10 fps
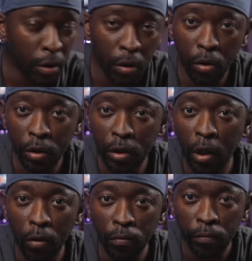you
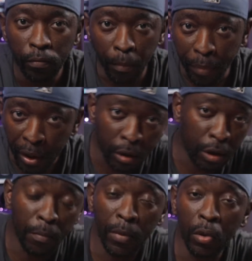know, build a
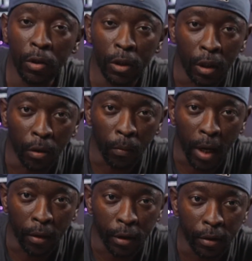community
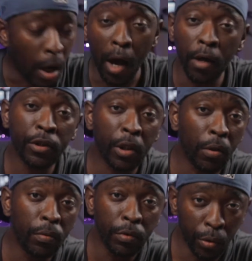around it.
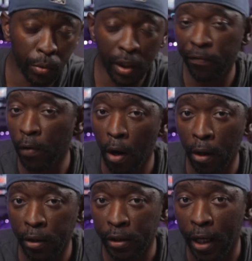Also, do different
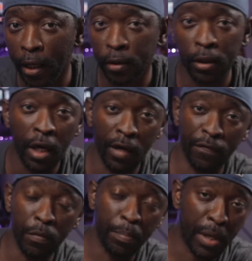art styles.
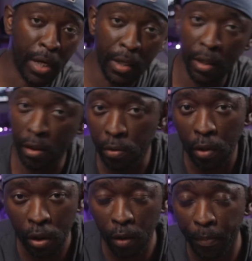If you paint and you
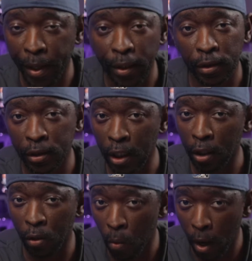know your paintings
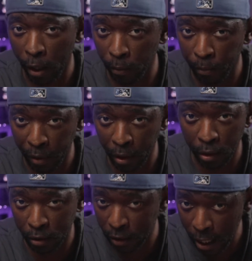take quite a bit
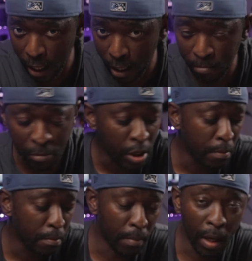of time,
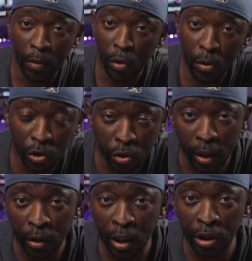maybe you can
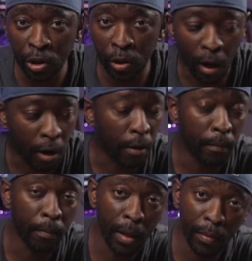try digital art.
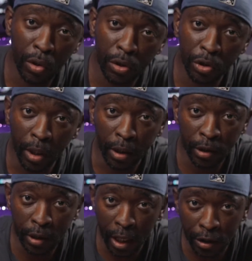Maybe you can try
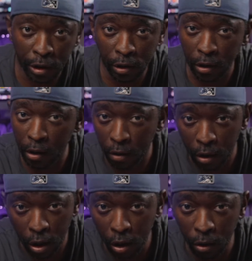sketching and
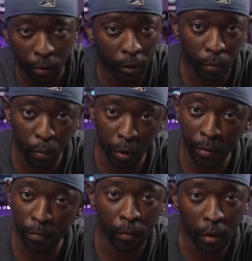coloring
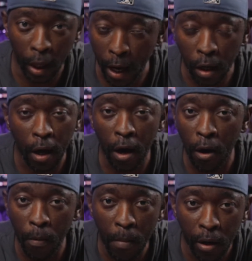with
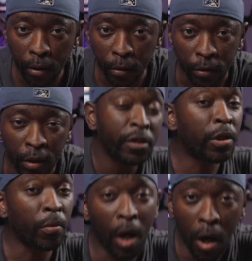alcohol markers.
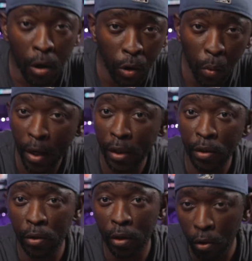So the only way
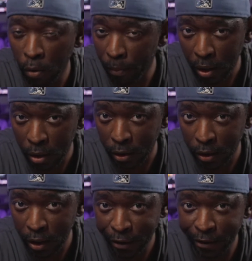you'll know to be
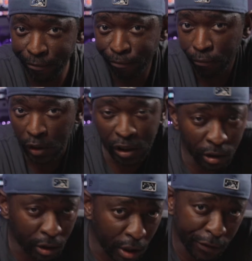consistent is
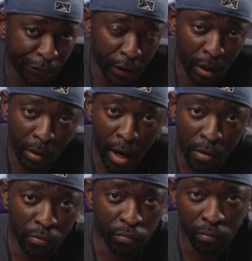to just figure
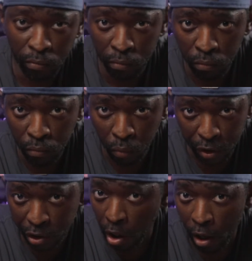out
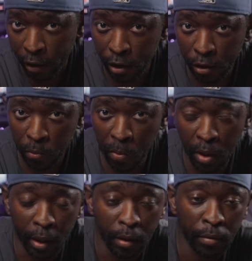what your audience
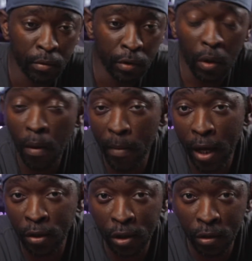want. So I'm gonna
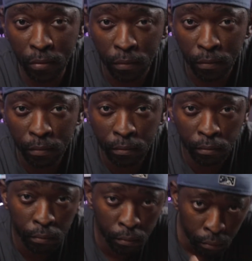ask you,
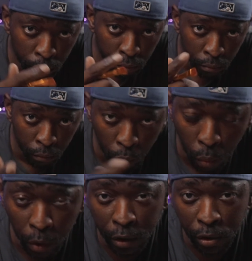
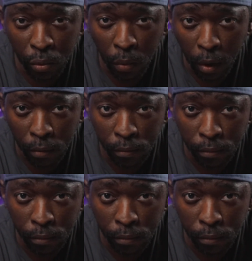what do you want?